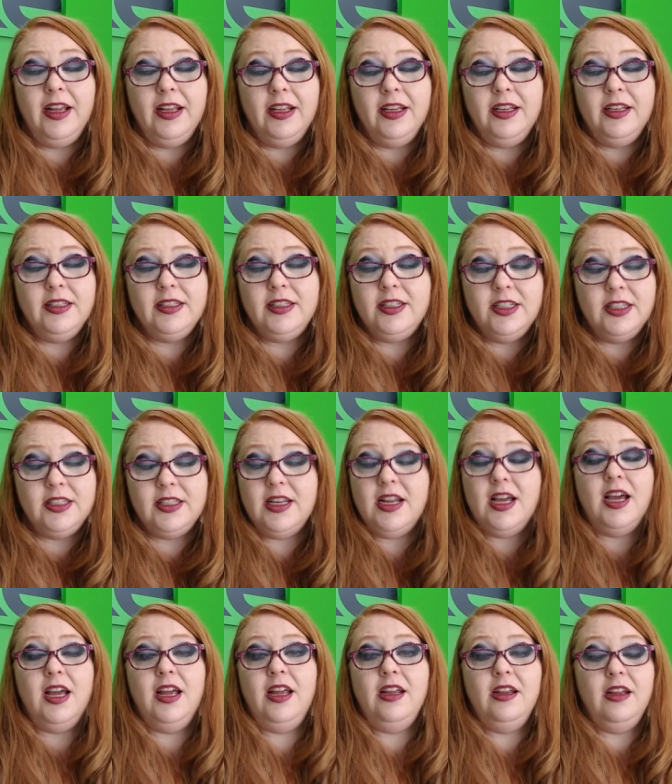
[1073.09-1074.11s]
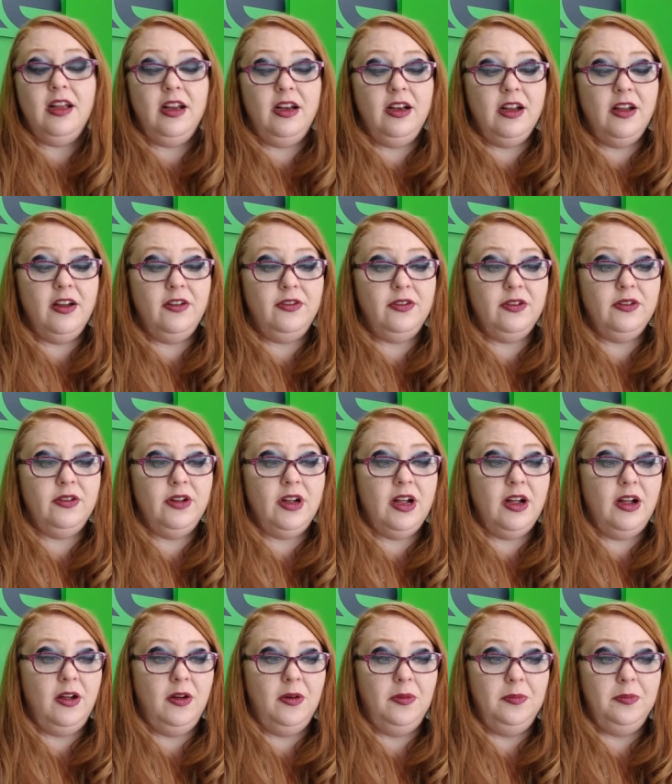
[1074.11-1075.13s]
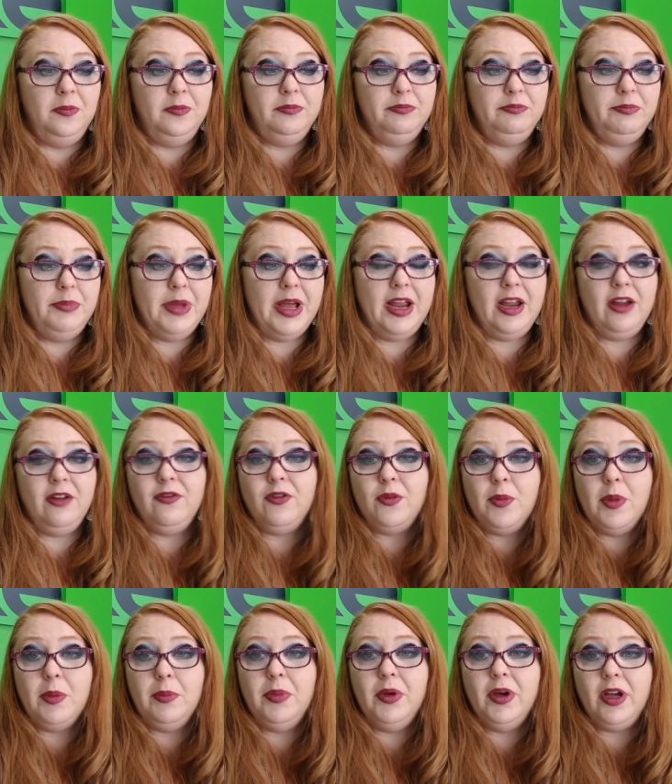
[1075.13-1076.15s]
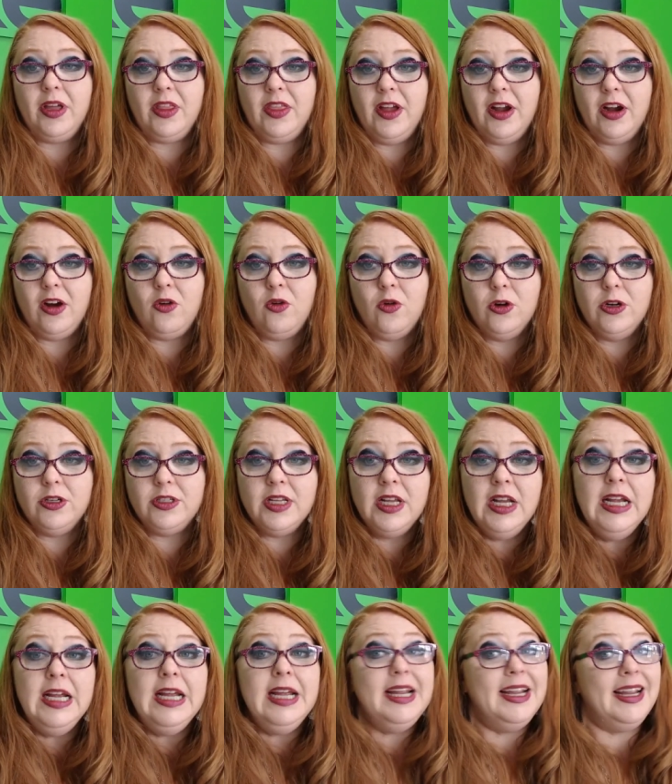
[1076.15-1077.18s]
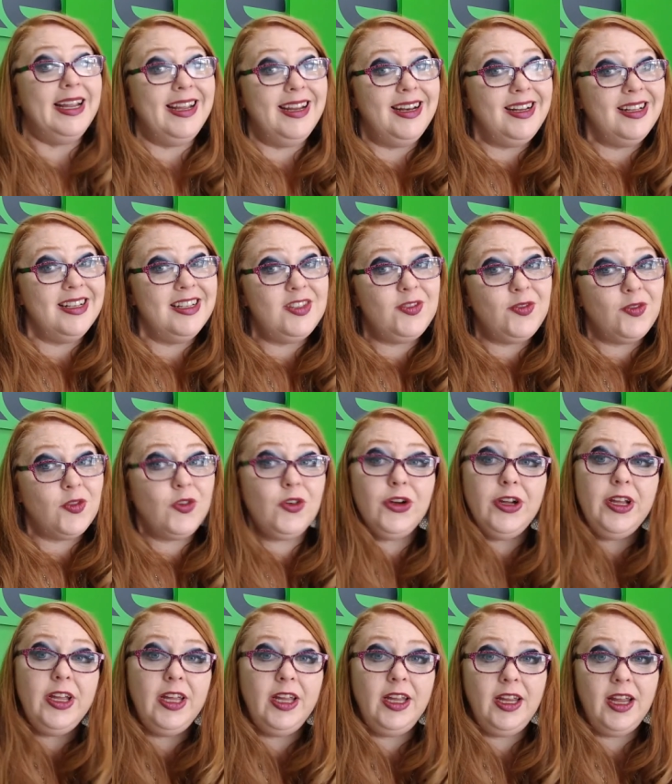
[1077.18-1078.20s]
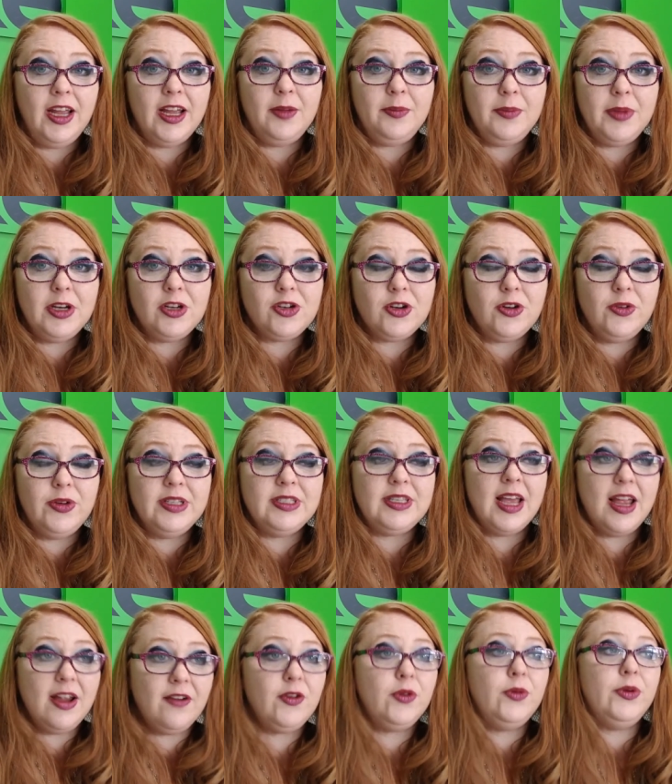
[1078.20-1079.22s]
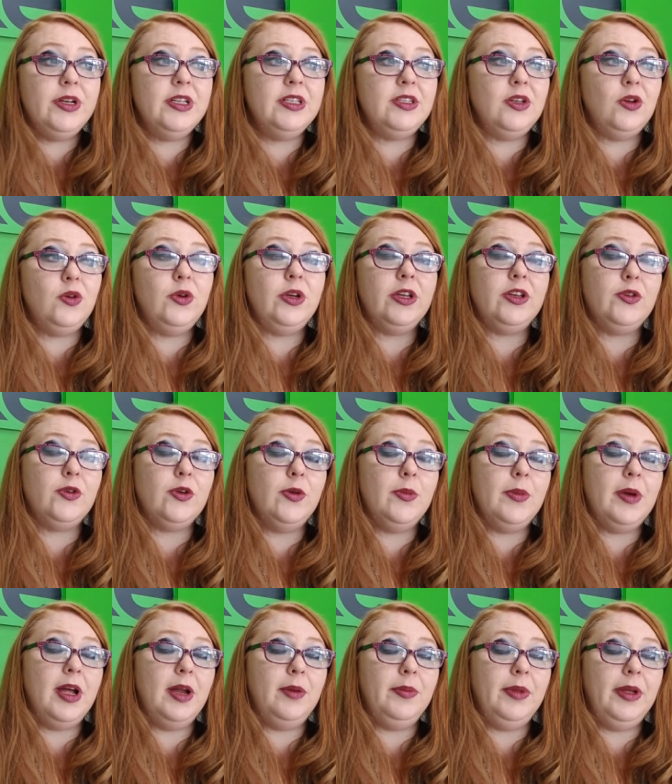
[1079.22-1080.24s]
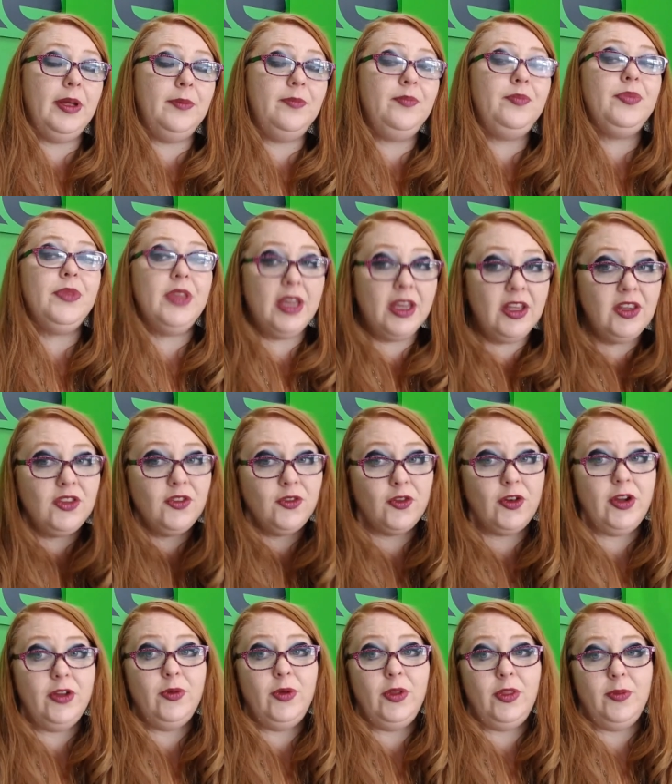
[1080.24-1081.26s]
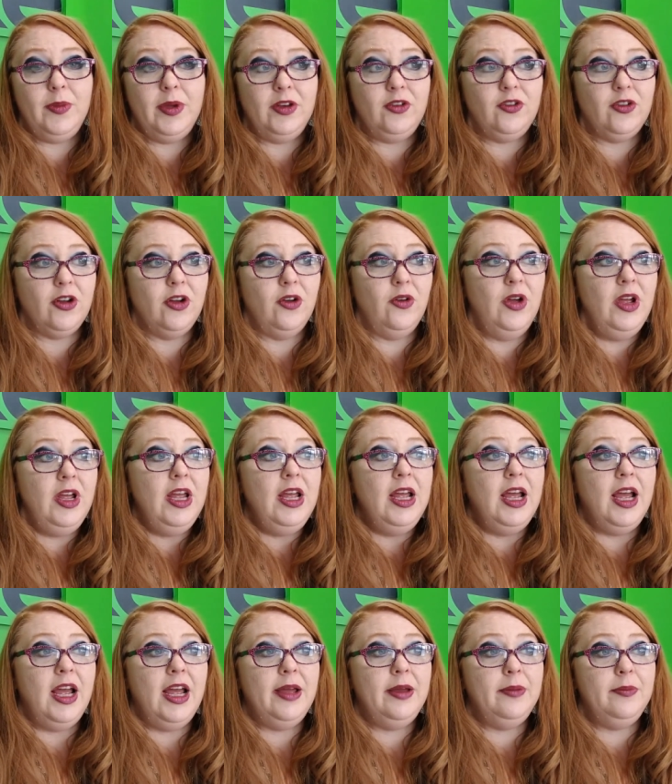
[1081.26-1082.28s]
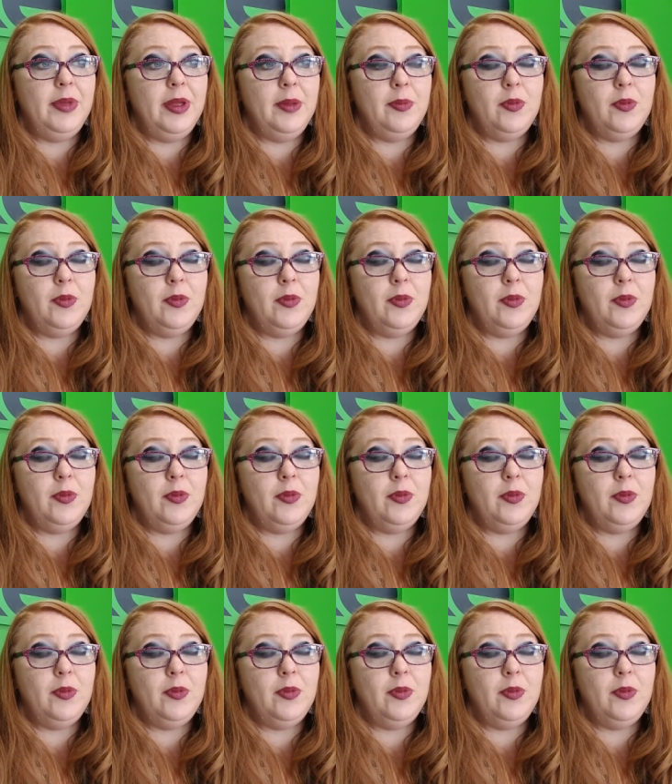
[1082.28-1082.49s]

It's just not enough bang for my buck there. Of course, it is free at Metro. As everyone is so quick to remind me, it's free with Metro, and